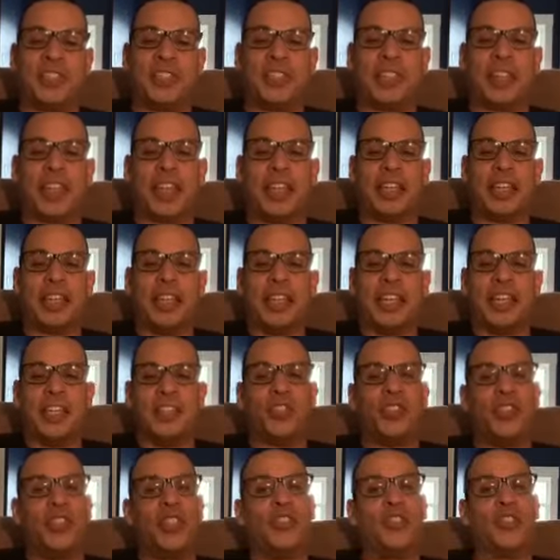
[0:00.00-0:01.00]
See,
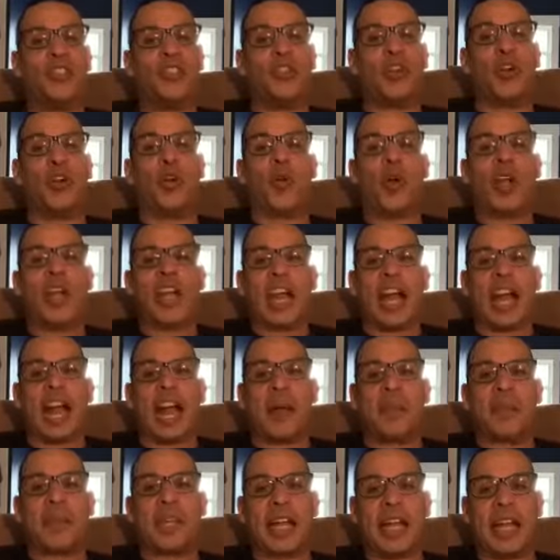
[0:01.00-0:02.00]
so I'm kind of
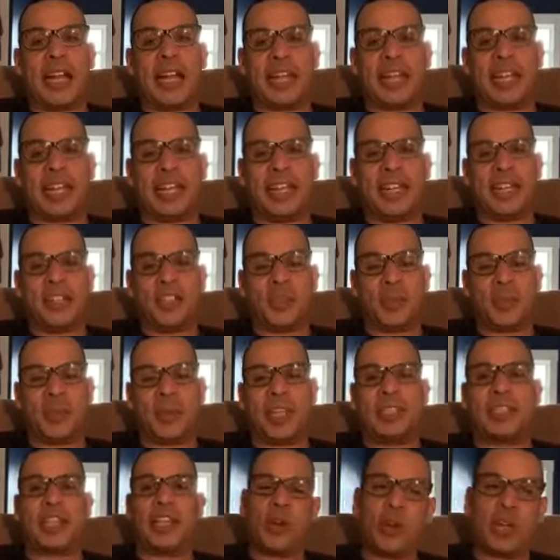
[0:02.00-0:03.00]
in a space like,
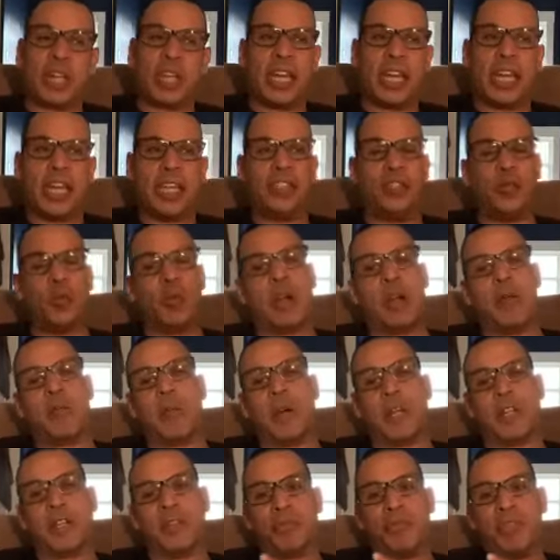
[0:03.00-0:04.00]
okay, do I want to
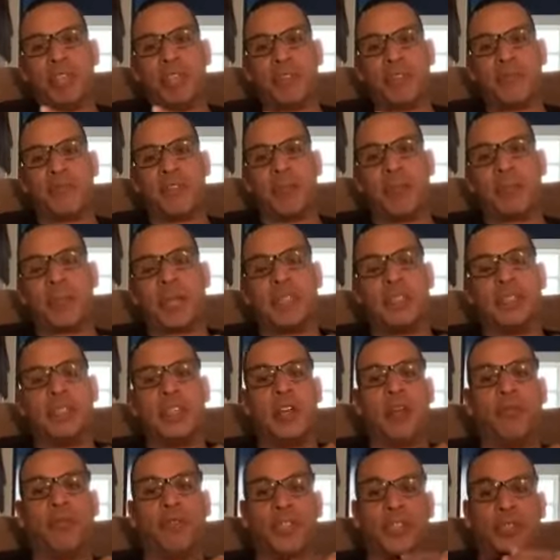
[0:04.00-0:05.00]
reinvent myself and try to
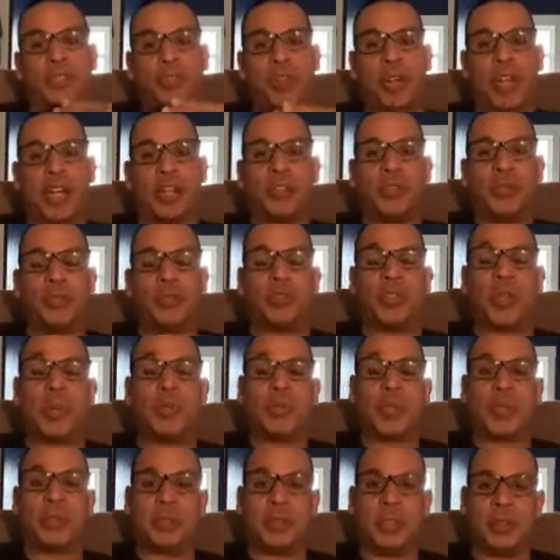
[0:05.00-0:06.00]
do something
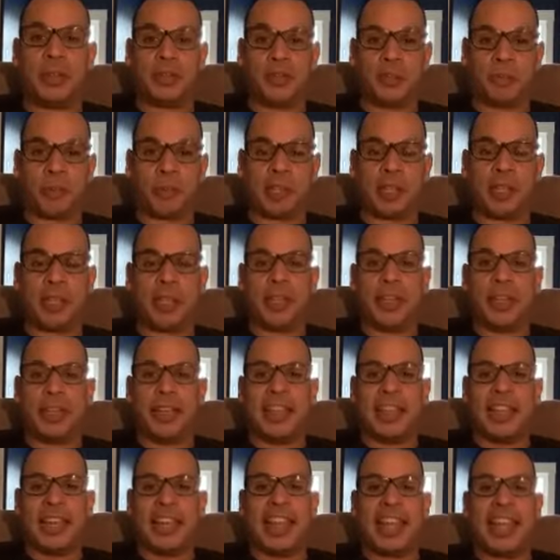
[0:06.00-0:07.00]
different? And
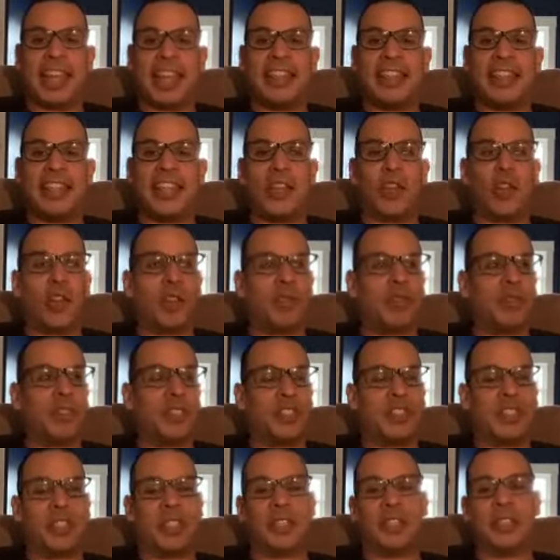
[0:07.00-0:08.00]
then all of a sudden, let's
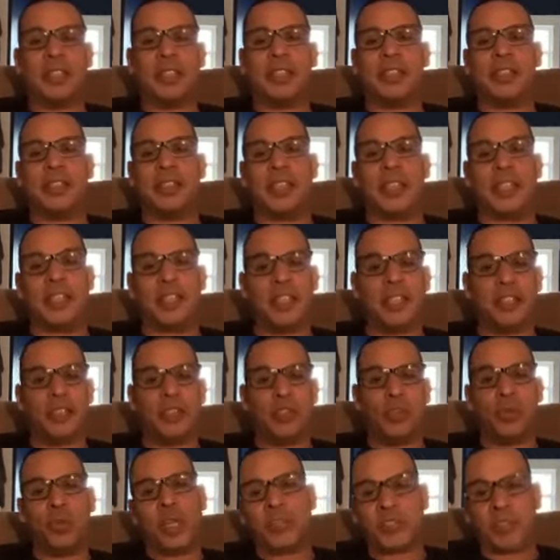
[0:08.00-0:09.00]
say two weeks from
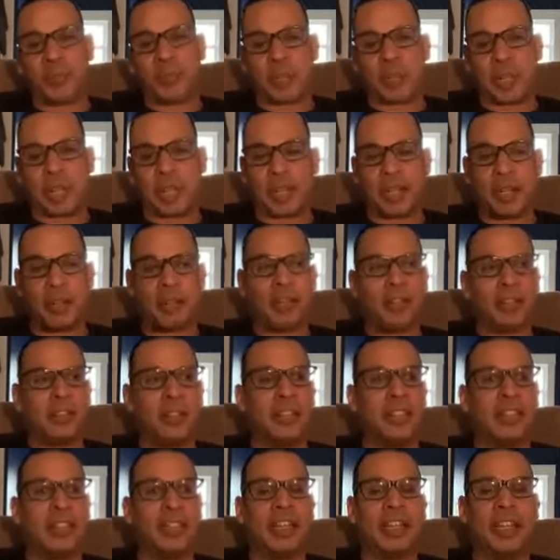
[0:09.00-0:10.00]
now, like, it
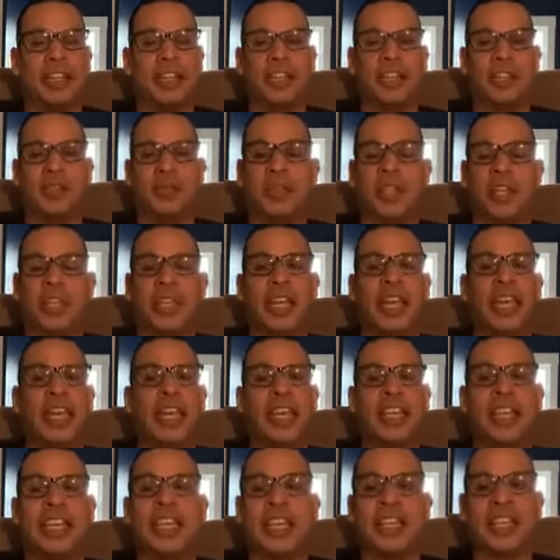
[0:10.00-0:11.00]
was like, hey, guess
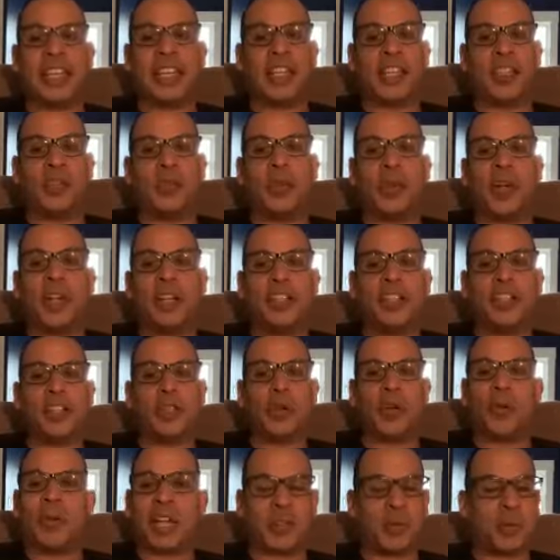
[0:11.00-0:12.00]
what? You're going back to
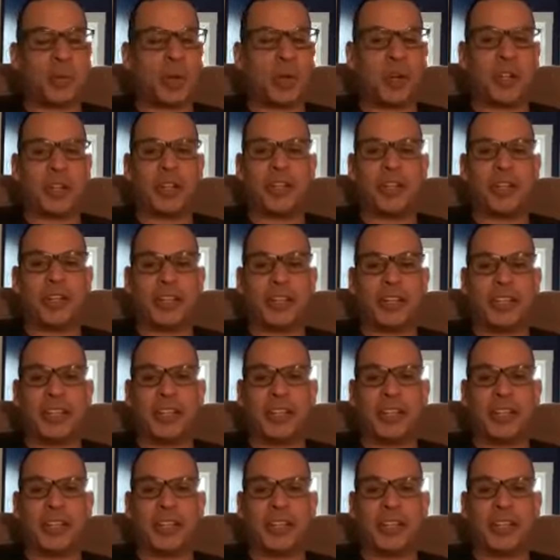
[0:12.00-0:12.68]
work, you know?